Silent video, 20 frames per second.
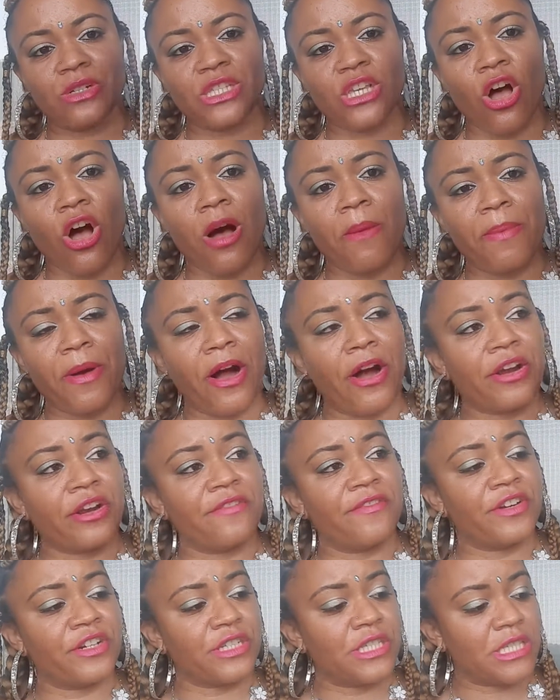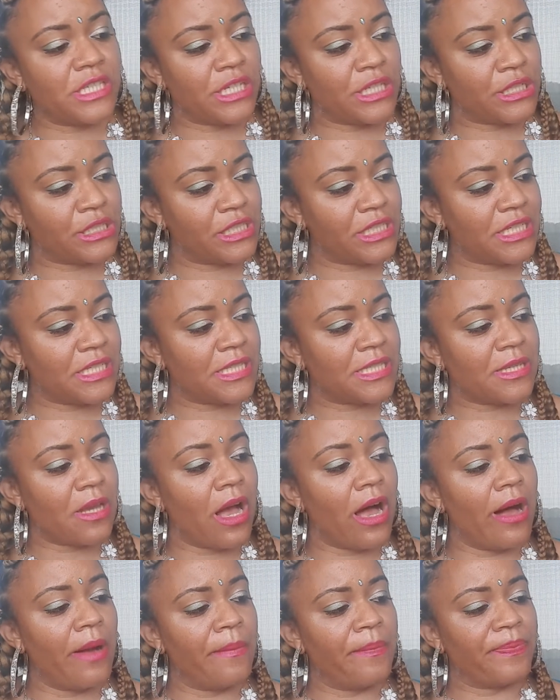It's all part of her series,
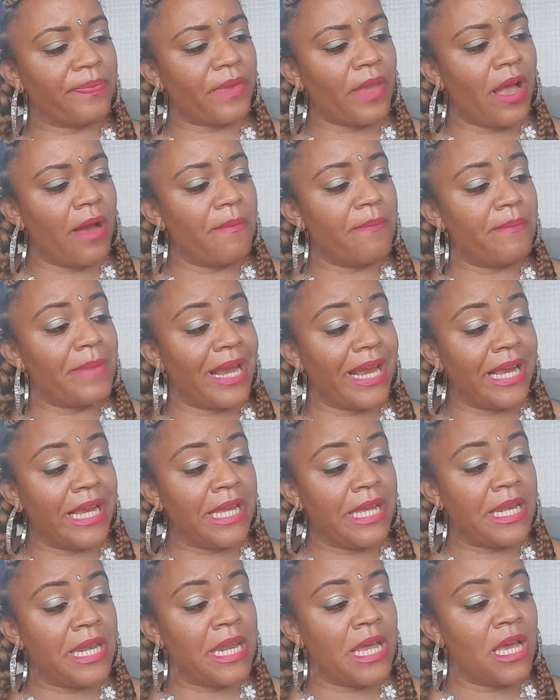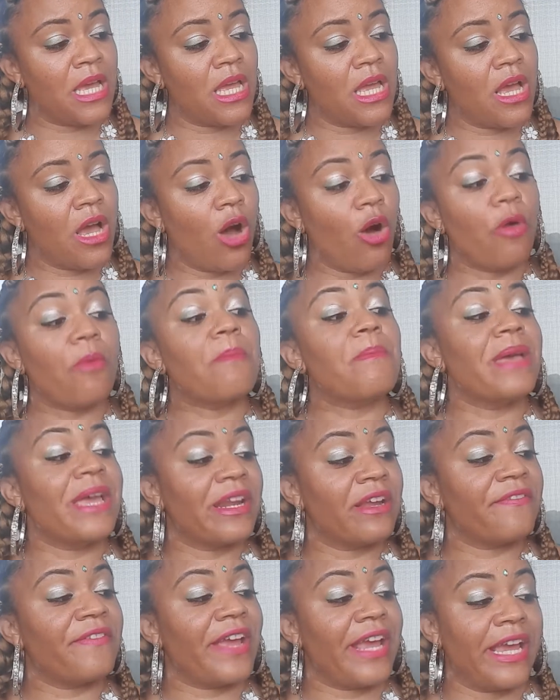Men
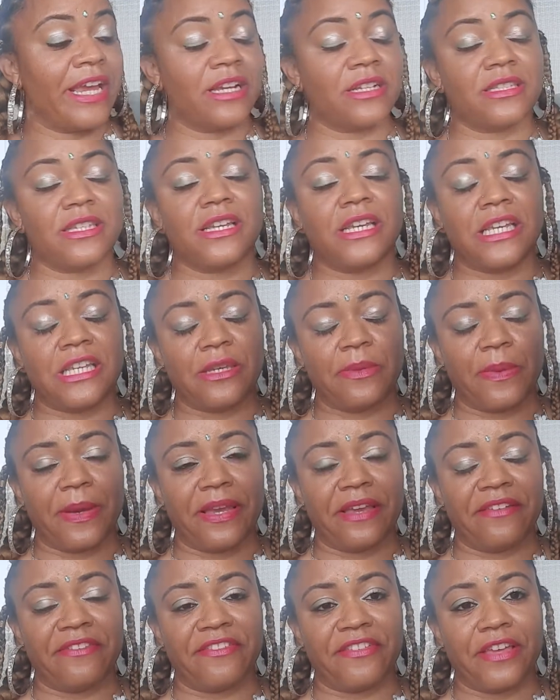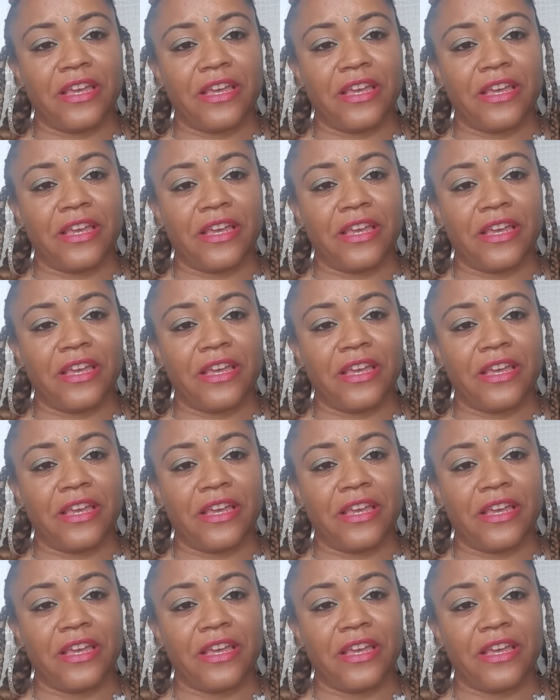of Inked Heatwave.